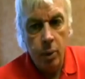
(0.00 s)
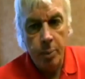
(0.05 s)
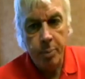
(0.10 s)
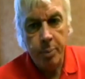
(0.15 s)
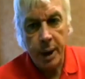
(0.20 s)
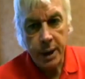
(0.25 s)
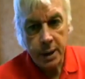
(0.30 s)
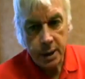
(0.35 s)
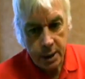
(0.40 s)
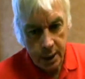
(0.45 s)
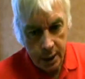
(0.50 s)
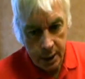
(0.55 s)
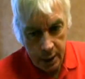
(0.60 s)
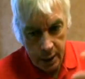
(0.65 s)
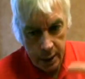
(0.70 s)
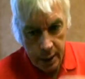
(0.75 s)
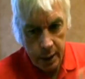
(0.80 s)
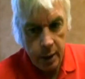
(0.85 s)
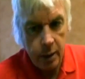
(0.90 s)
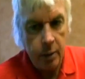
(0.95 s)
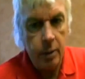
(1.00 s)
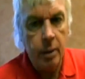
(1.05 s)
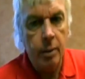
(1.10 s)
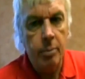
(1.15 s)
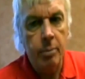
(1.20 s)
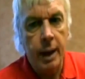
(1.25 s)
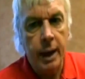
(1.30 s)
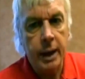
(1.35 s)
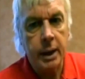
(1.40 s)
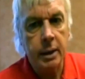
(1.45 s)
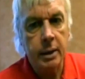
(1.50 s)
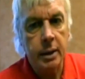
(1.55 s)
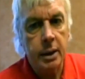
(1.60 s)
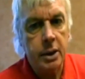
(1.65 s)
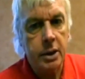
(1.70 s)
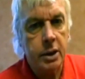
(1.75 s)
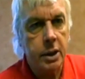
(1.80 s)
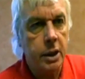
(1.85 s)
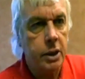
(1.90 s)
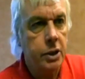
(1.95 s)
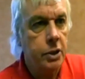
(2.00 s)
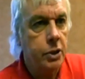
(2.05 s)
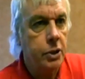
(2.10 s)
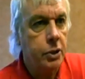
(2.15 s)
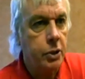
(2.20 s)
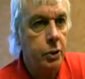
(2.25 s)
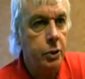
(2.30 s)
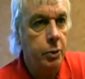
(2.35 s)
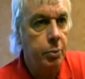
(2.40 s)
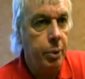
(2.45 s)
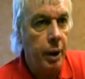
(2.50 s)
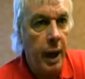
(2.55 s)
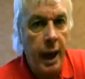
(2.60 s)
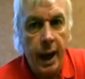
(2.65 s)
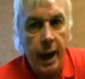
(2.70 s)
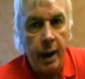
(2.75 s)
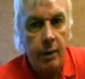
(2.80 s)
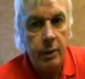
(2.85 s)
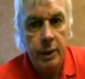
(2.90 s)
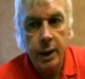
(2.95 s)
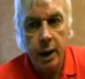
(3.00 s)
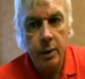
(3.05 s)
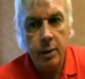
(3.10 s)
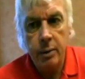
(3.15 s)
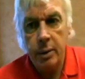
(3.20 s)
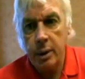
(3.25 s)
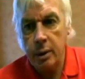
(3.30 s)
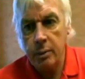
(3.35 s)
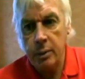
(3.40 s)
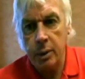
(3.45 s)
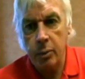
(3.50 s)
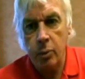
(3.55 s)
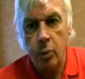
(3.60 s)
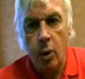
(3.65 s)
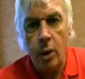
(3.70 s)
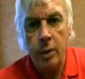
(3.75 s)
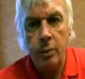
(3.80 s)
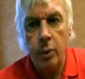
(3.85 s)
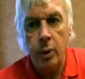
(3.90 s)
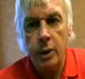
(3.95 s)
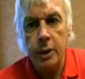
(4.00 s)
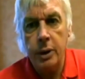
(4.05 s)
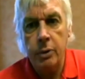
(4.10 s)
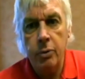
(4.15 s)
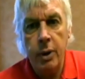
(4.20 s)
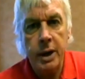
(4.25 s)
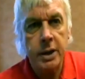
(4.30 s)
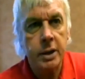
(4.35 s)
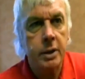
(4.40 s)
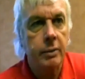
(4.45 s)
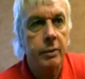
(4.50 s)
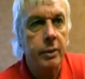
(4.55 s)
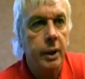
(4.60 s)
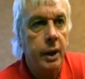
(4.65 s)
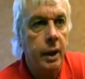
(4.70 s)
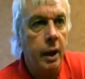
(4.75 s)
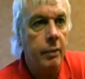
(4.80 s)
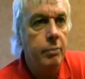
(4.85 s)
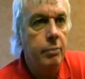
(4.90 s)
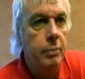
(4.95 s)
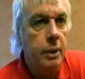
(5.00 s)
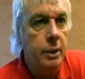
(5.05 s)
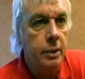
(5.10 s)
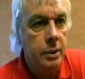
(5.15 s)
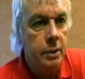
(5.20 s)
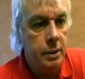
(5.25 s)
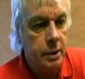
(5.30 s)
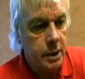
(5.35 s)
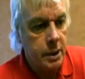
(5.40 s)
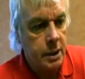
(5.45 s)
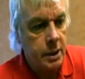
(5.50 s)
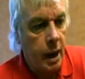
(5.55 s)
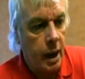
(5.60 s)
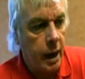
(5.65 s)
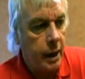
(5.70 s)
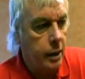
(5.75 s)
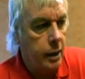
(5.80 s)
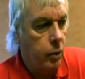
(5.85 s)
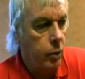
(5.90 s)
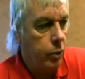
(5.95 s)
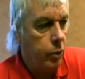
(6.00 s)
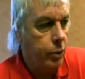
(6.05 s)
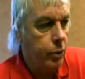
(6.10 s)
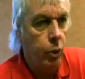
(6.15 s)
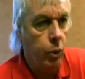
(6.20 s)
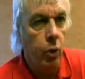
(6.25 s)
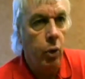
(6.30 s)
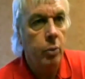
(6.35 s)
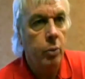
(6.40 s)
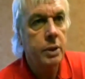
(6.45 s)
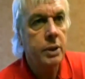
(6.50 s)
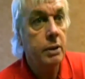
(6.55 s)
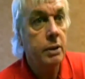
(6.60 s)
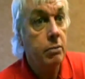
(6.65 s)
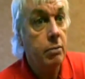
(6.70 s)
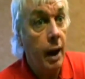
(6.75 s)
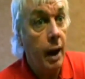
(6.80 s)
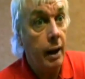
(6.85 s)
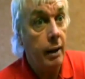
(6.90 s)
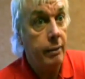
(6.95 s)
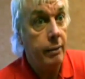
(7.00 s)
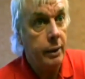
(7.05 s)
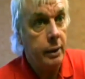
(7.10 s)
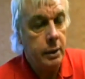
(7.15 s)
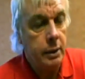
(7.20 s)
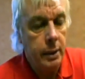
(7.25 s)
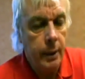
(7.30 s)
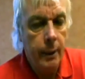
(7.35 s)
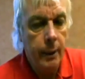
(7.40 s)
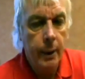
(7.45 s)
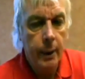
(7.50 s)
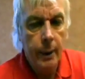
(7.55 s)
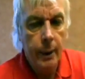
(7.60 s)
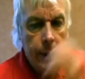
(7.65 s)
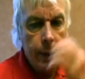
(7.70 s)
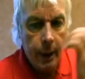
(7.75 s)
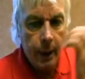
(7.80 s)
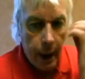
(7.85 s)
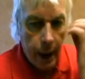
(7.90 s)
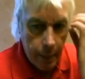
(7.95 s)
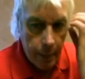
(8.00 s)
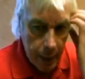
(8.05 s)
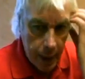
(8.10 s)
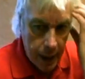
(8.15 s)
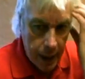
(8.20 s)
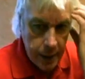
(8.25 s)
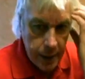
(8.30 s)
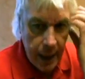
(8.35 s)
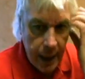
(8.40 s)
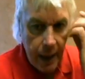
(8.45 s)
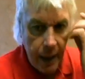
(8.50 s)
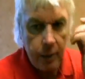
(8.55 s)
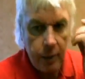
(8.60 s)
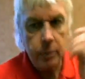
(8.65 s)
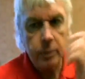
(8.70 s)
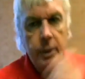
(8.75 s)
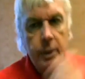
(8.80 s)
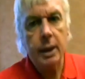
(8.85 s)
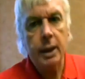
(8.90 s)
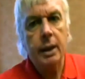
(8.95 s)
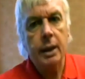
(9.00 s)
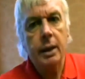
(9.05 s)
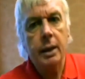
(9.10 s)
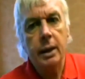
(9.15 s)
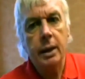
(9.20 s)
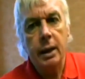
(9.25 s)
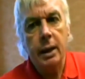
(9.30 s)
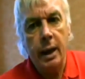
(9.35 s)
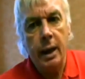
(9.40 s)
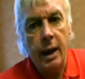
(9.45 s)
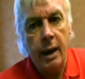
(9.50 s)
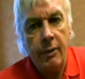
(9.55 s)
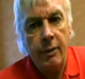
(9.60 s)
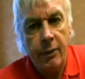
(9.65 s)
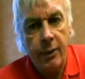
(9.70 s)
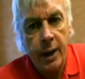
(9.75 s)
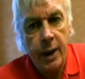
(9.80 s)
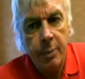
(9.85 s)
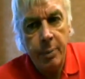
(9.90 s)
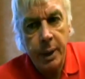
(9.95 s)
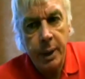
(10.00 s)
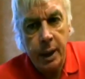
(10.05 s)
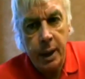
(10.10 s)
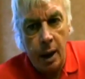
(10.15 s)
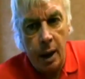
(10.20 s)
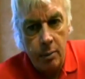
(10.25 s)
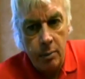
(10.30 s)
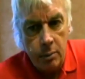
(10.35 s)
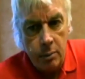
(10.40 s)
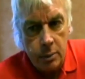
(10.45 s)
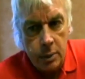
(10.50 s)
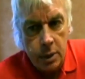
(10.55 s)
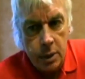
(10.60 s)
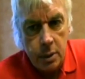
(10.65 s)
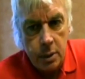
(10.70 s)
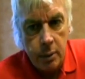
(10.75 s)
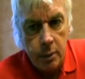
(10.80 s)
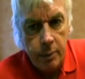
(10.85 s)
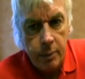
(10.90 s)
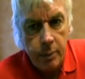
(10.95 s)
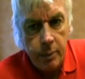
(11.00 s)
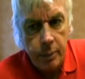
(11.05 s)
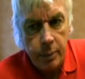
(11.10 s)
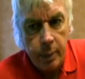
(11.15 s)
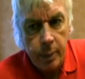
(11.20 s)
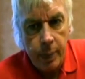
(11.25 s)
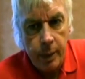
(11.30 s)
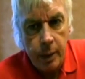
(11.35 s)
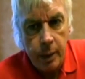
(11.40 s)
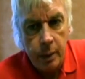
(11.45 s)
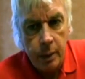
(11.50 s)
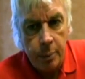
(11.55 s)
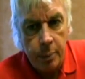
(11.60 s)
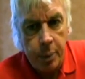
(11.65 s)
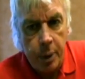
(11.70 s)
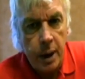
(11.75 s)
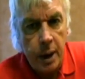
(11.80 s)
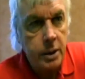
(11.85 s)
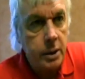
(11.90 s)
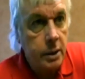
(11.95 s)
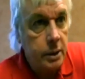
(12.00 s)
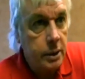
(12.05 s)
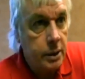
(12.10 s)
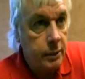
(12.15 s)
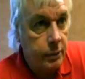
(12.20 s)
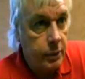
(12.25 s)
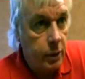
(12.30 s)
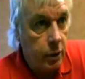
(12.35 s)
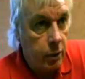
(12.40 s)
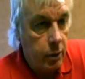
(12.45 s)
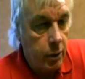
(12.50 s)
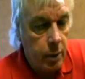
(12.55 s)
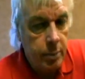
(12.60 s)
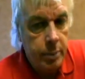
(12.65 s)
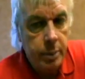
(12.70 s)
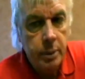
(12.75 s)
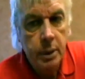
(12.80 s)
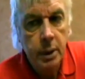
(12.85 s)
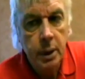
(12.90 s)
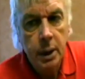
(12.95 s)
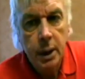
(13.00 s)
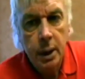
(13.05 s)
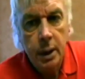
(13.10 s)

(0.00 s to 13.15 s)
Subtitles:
were basically making the decisions through Blair, and what the rest of the government decided or thought was irrelevant. And now, if he becomes the President of Europe,